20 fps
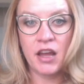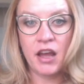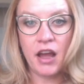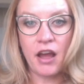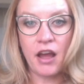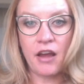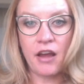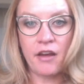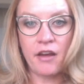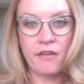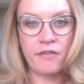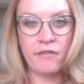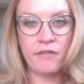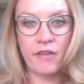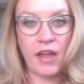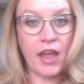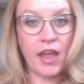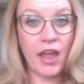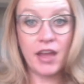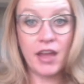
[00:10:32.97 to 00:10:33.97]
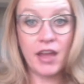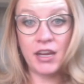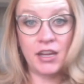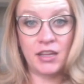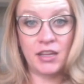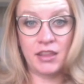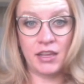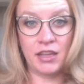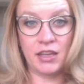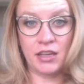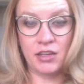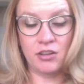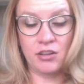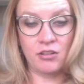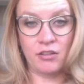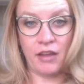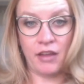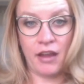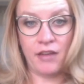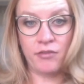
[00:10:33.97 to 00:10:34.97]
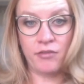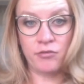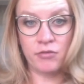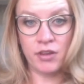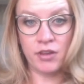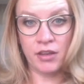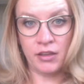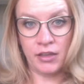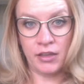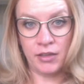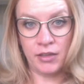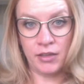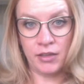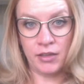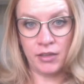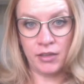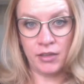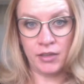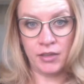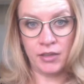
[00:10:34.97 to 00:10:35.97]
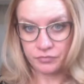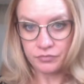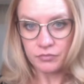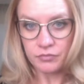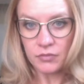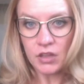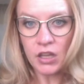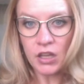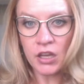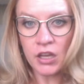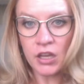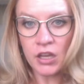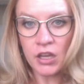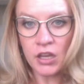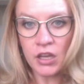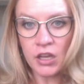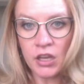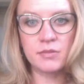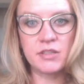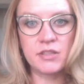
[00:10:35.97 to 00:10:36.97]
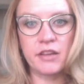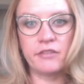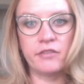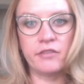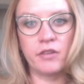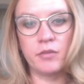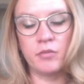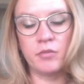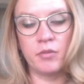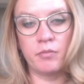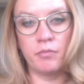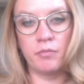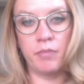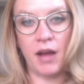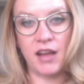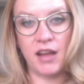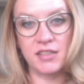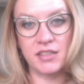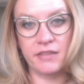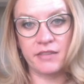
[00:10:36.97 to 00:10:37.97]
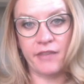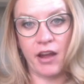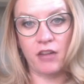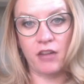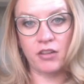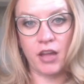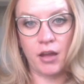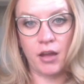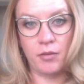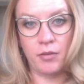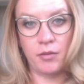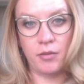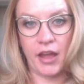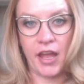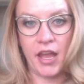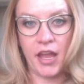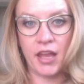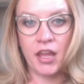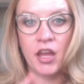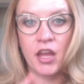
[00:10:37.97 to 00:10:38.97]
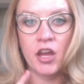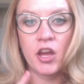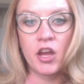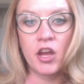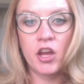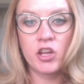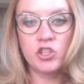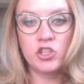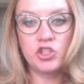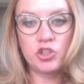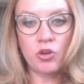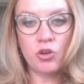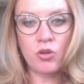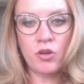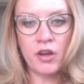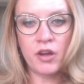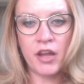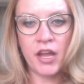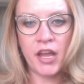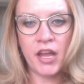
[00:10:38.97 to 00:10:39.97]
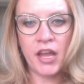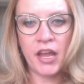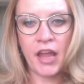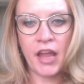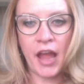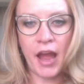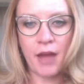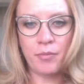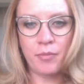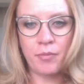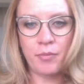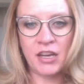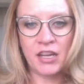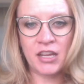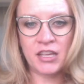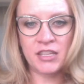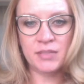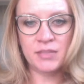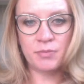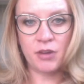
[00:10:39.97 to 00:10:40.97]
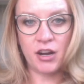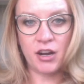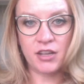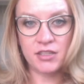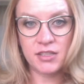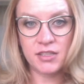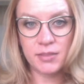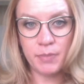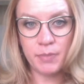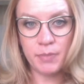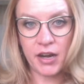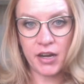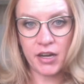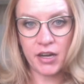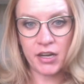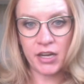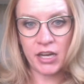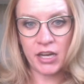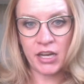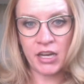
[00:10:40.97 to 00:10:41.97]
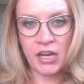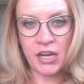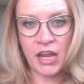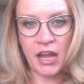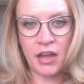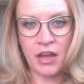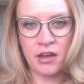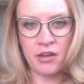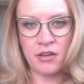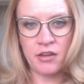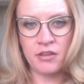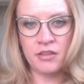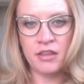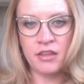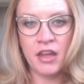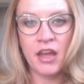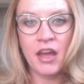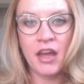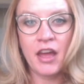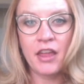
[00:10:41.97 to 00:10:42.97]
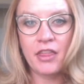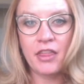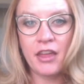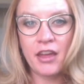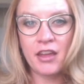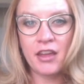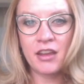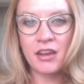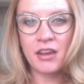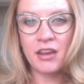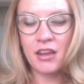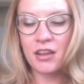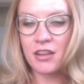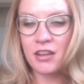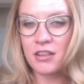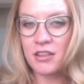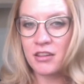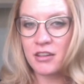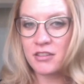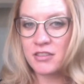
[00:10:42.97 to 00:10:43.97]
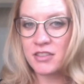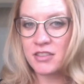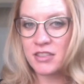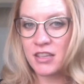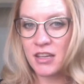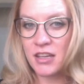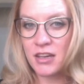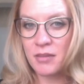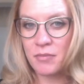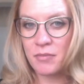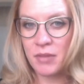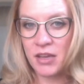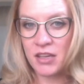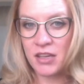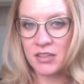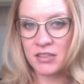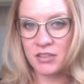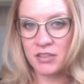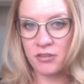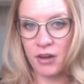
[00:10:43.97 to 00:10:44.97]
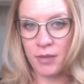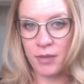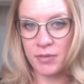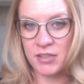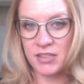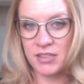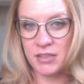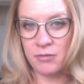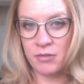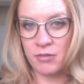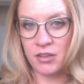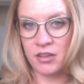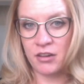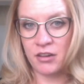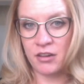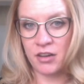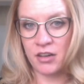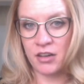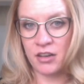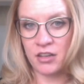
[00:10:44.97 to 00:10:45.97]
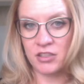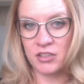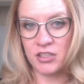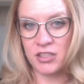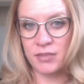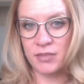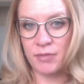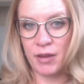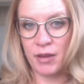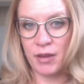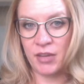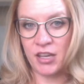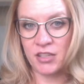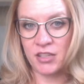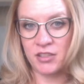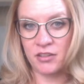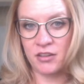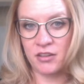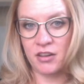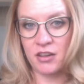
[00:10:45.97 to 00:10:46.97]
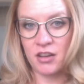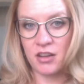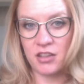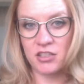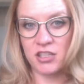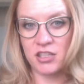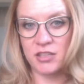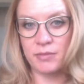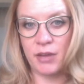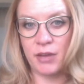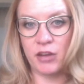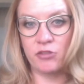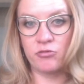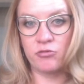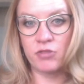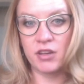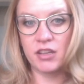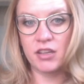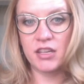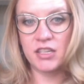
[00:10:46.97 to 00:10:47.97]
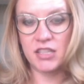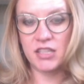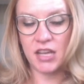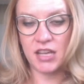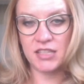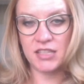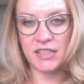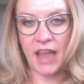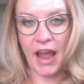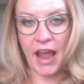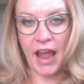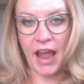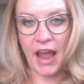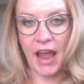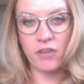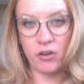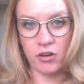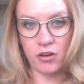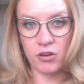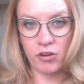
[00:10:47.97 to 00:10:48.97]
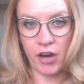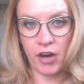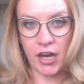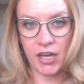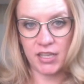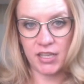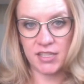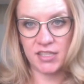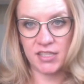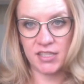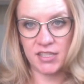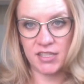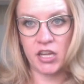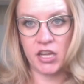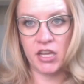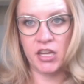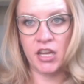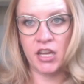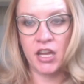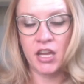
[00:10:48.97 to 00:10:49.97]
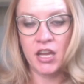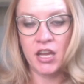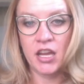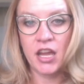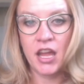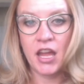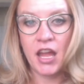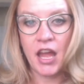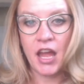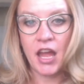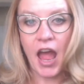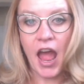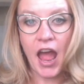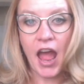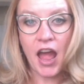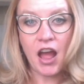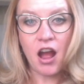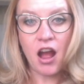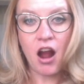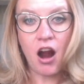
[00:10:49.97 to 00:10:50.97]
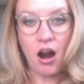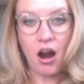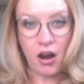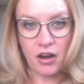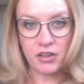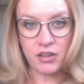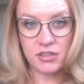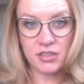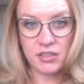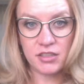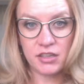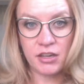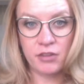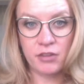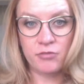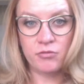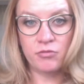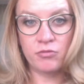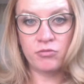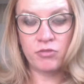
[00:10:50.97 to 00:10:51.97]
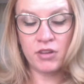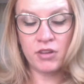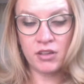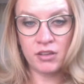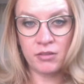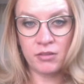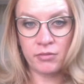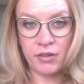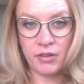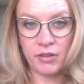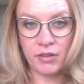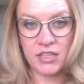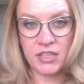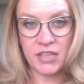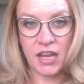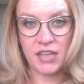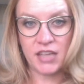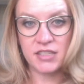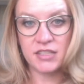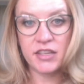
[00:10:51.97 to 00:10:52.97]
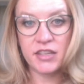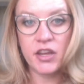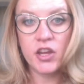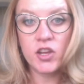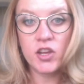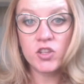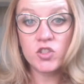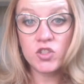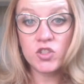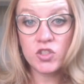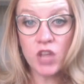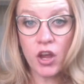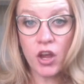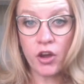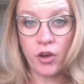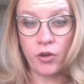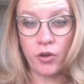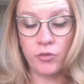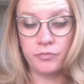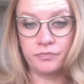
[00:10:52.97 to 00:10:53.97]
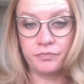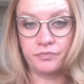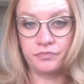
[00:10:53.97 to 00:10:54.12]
of anything in your life, really, in terms of positive outcome like joy, happiness, prosperity, health, then there's going to be a discrepancy with your unconscious mind, because your unconscious mind really does have your greatest good at heart. It really, really does. So